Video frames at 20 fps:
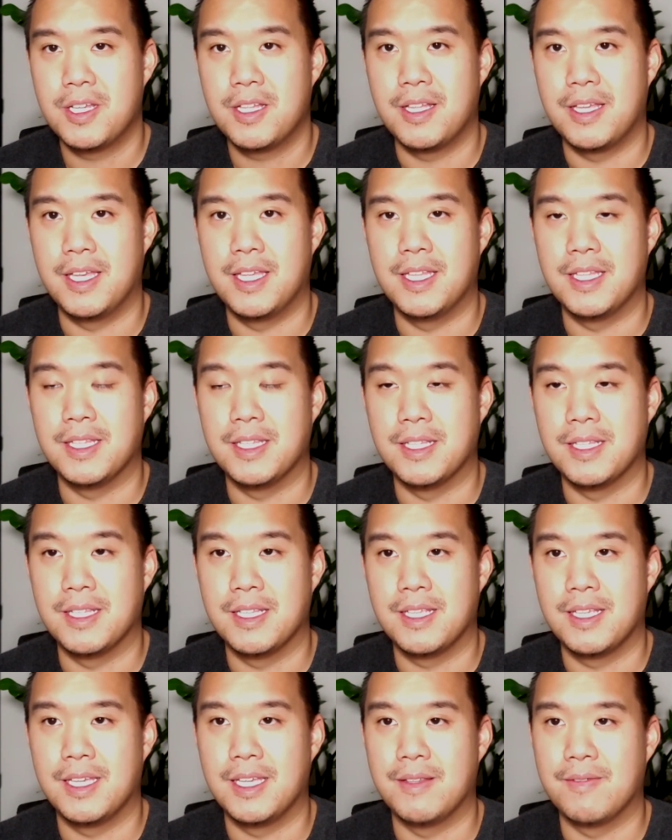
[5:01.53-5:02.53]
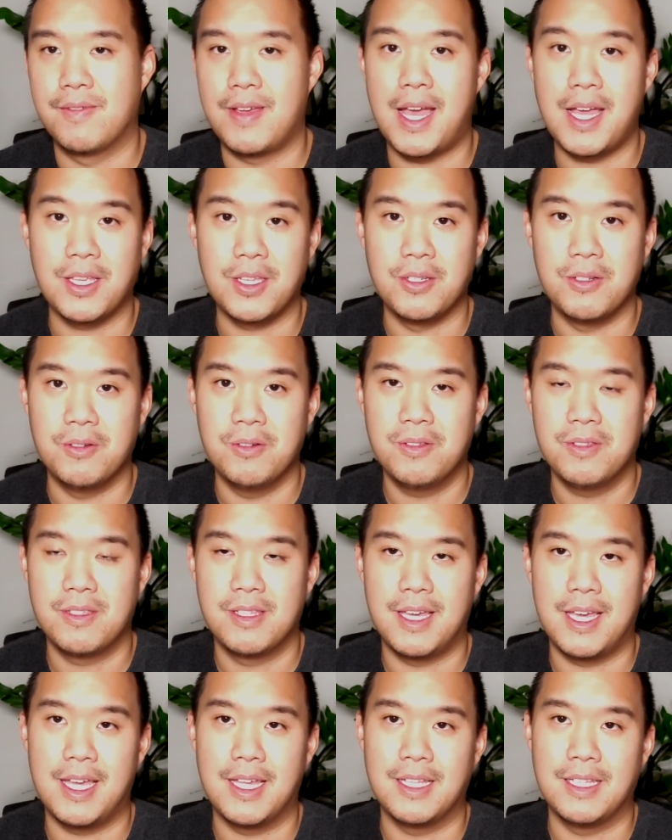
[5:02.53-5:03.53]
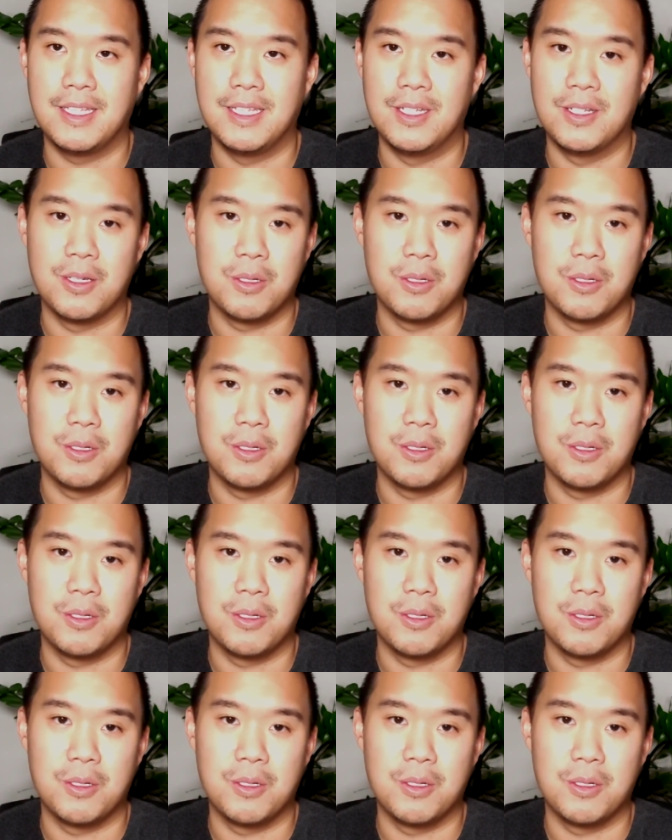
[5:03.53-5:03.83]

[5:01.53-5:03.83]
in value that, you